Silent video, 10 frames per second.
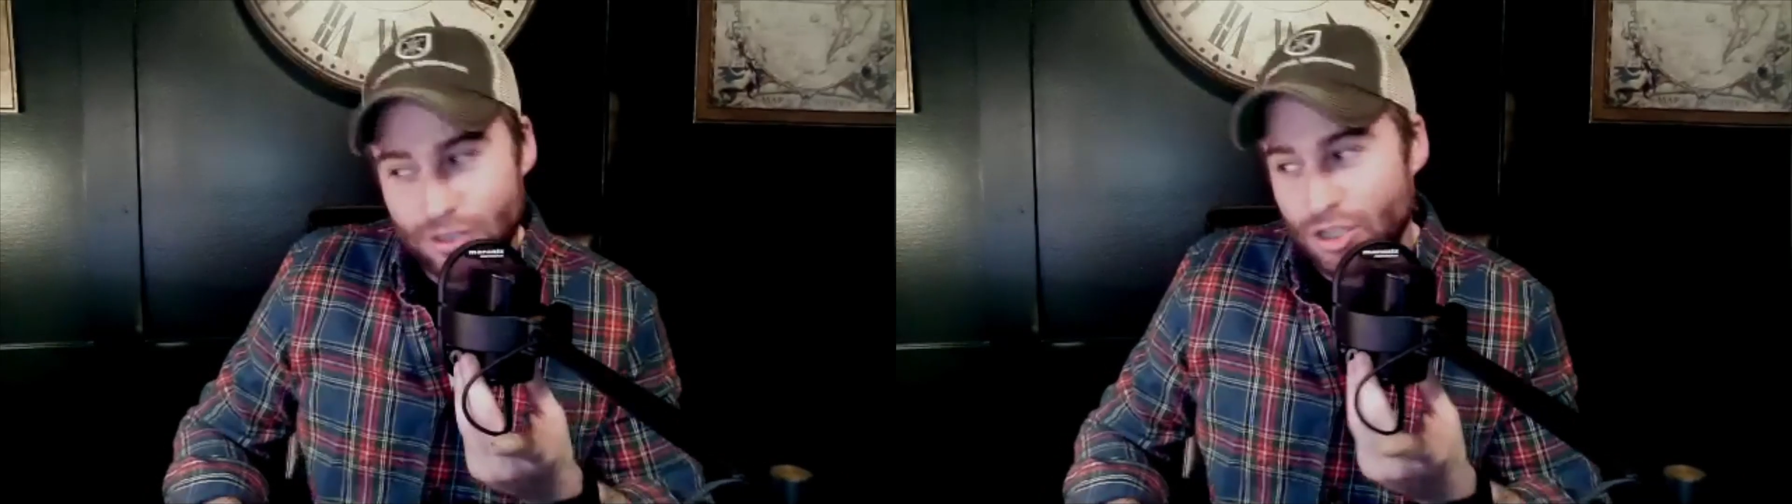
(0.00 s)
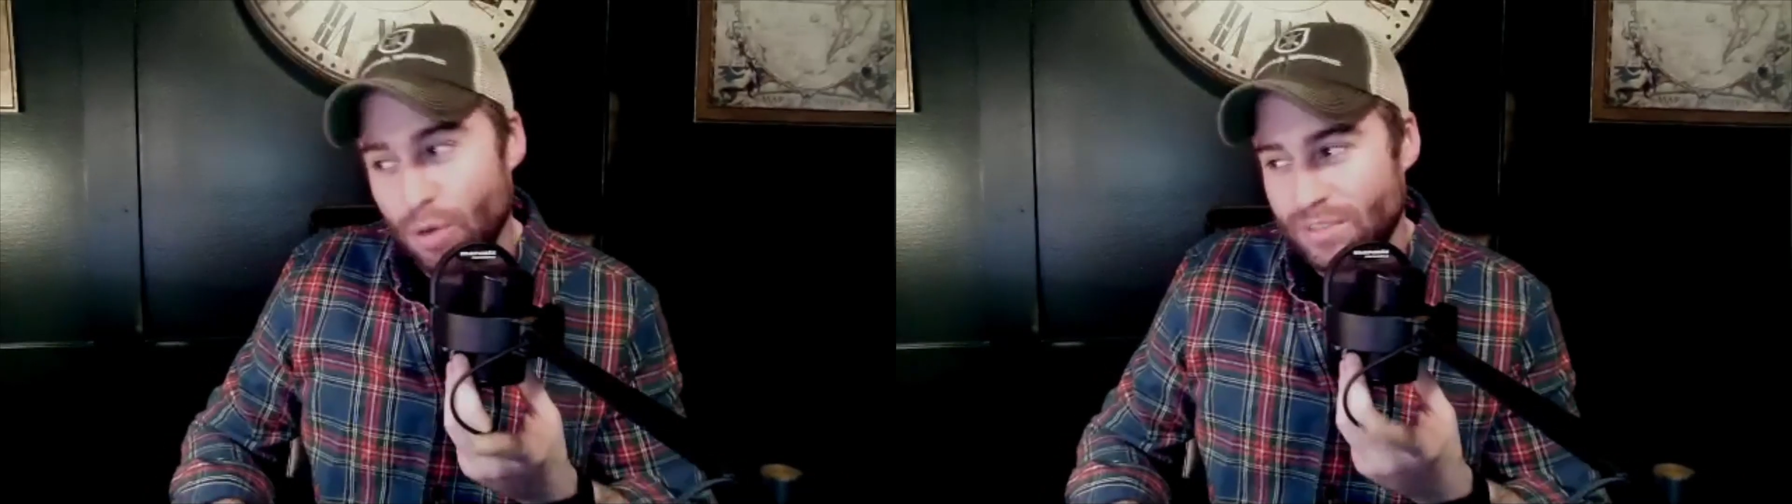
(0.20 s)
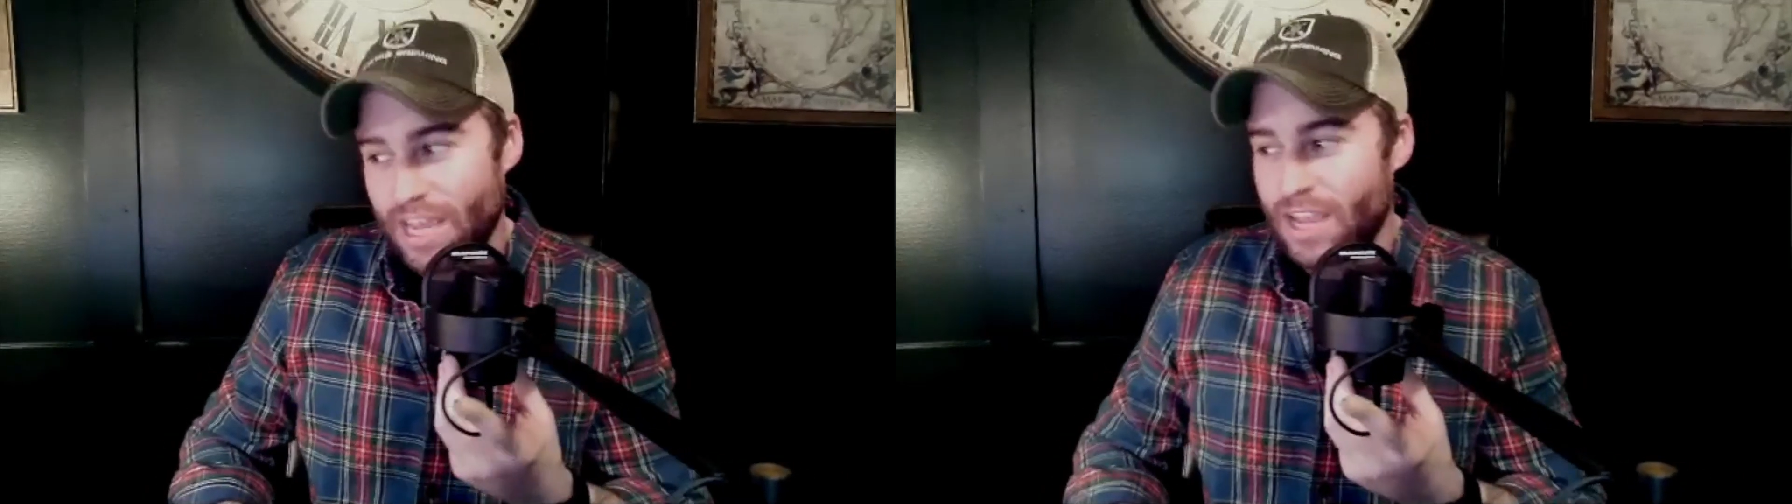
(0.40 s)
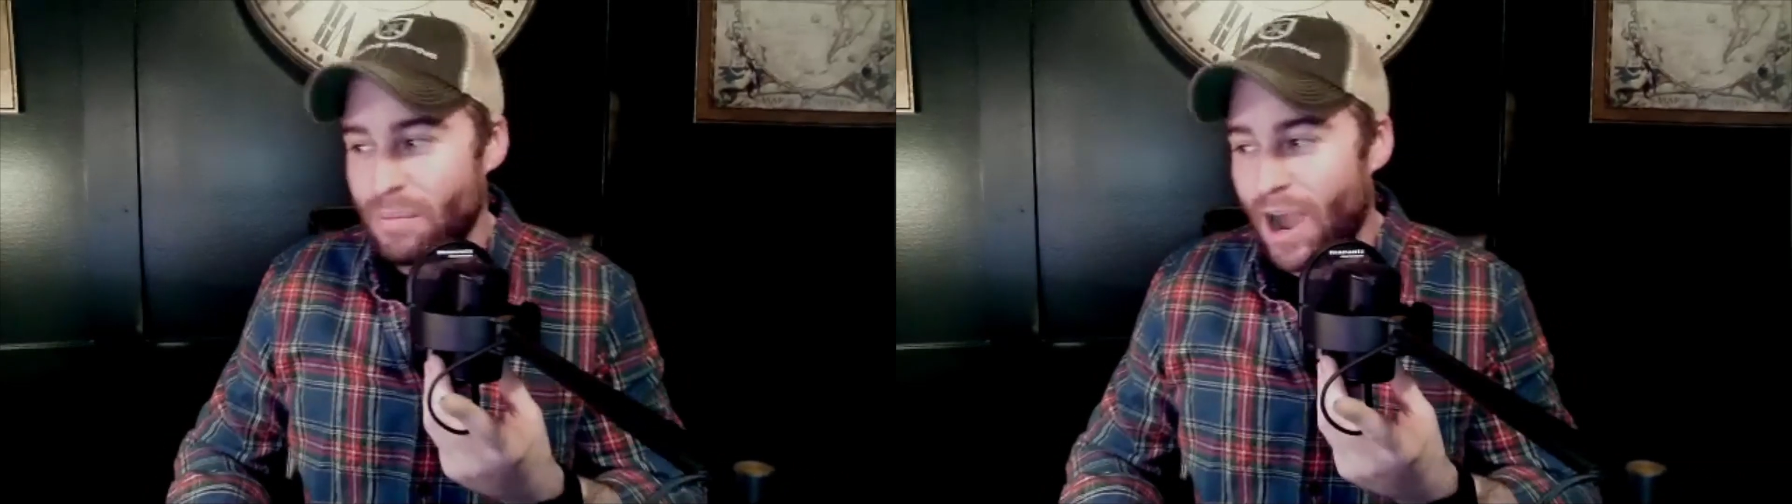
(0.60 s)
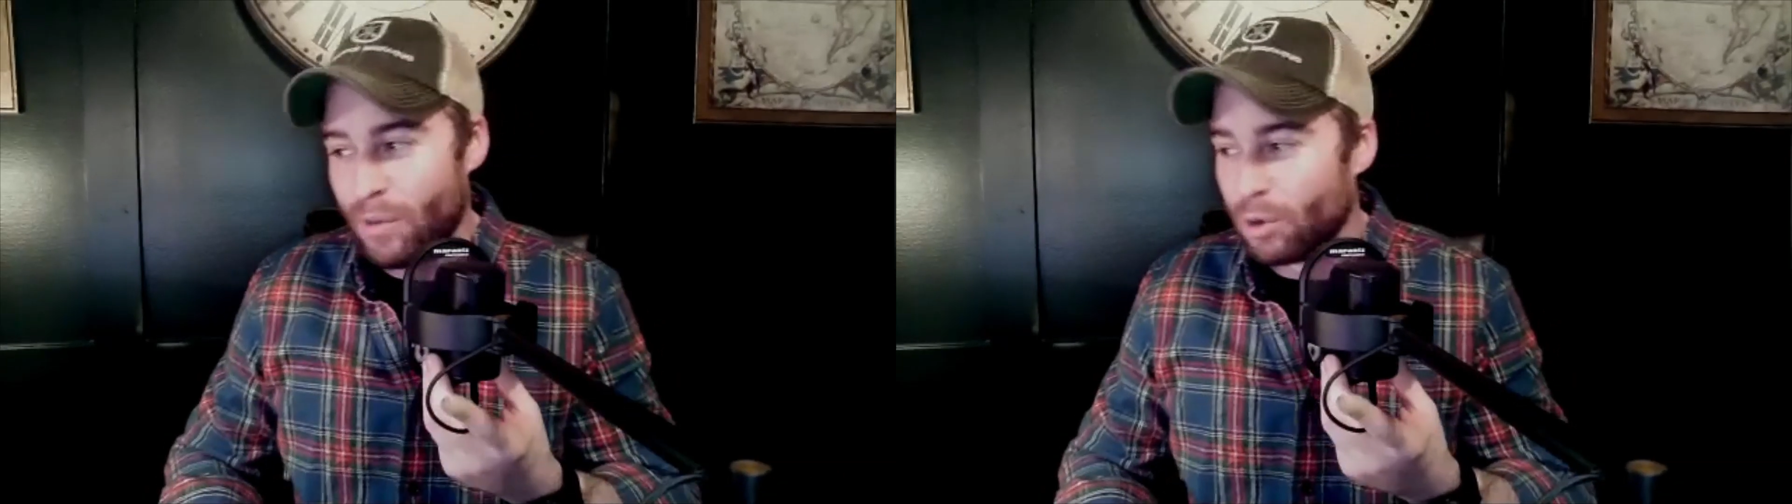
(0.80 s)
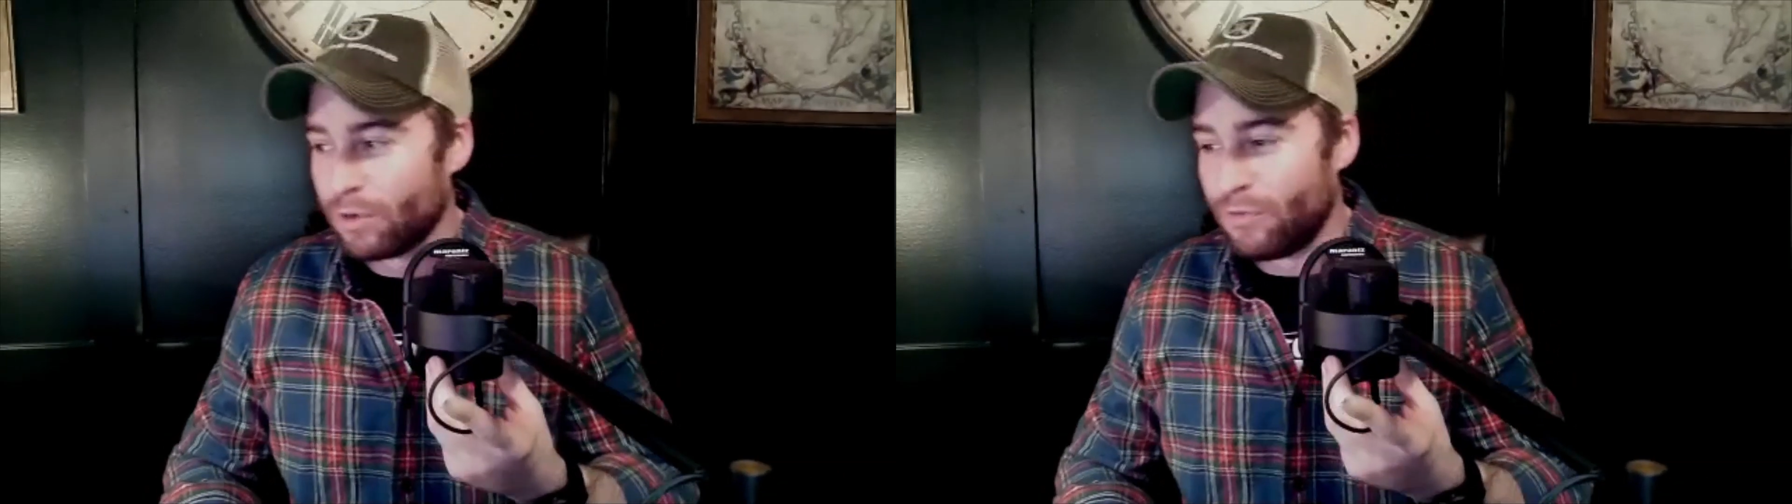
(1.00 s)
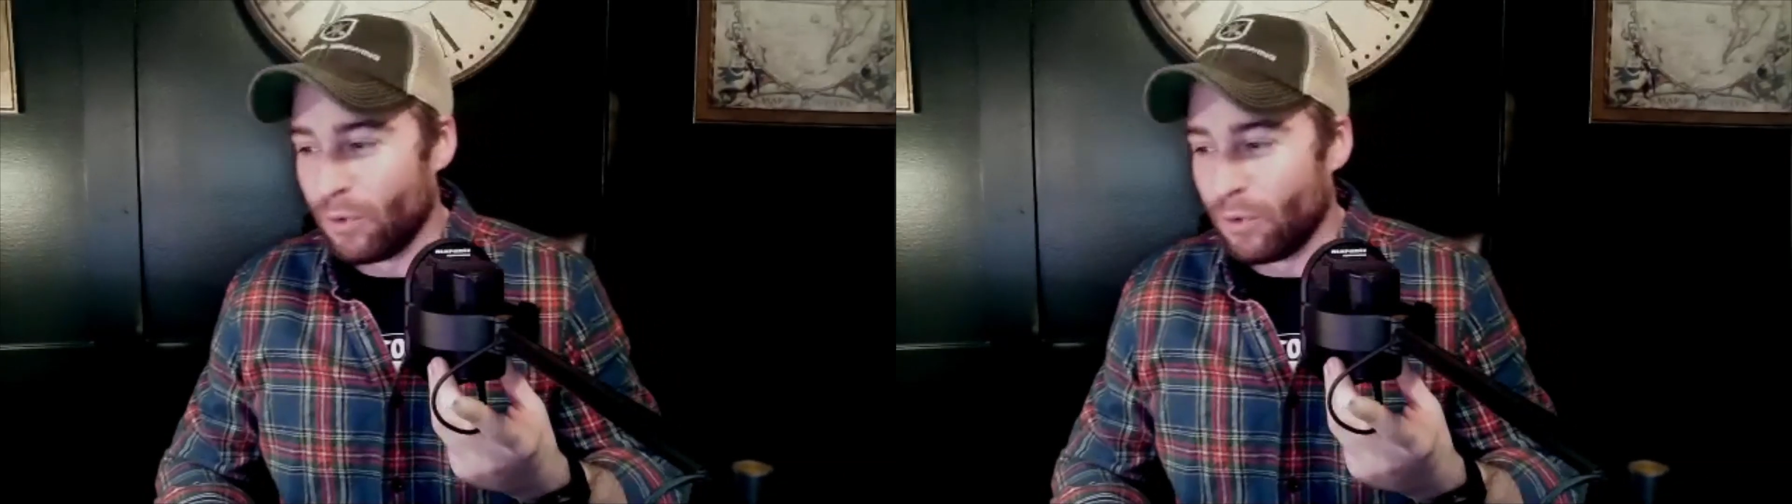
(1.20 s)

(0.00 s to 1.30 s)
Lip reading: don't take my word